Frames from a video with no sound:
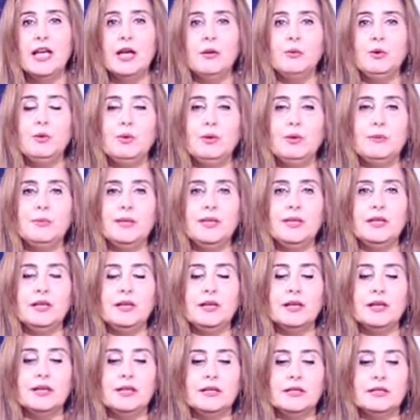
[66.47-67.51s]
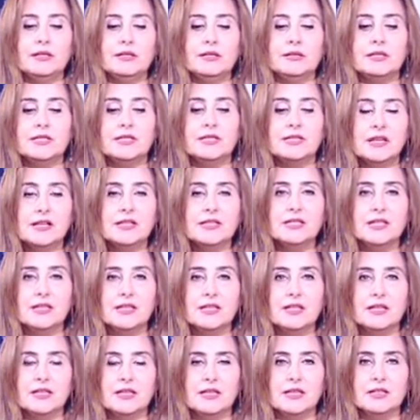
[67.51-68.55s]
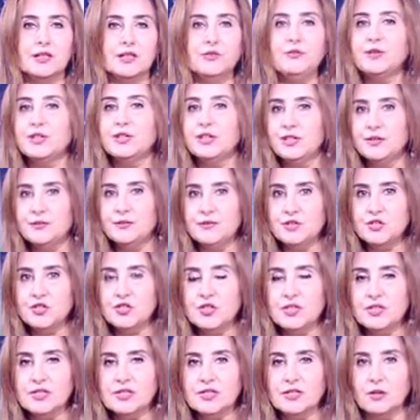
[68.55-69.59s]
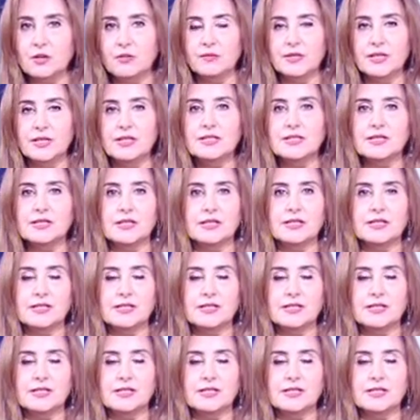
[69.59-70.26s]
We will be discussing the different divisions of this